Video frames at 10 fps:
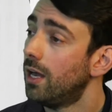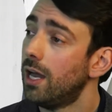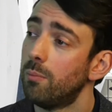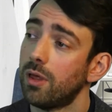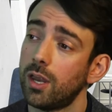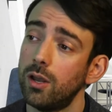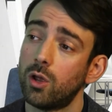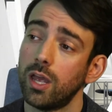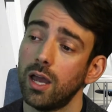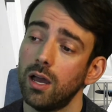And they're
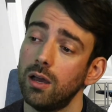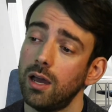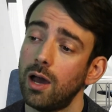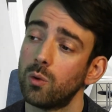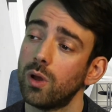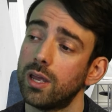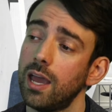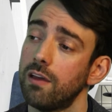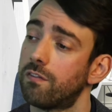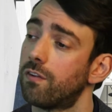looking at how do I
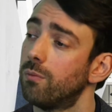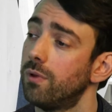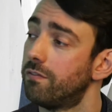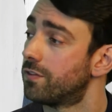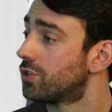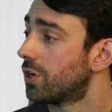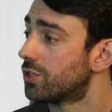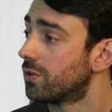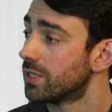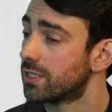get from
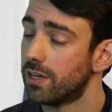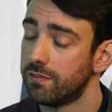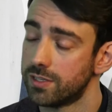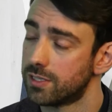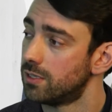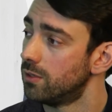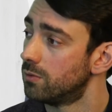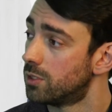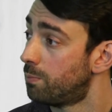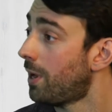infrastructure as a service to
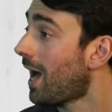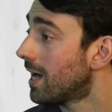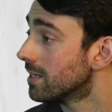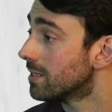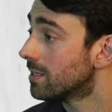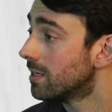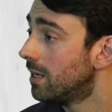PaaS,